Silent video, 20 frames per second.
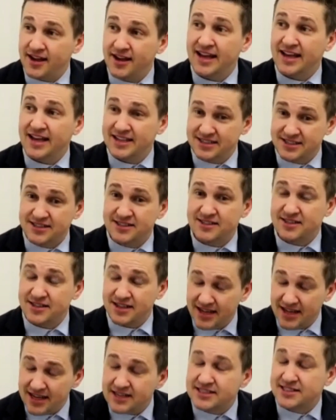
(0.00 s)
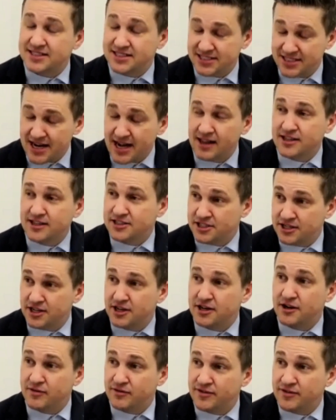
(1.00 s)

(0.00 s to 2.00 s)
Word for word: is yeah, is challenging yeah.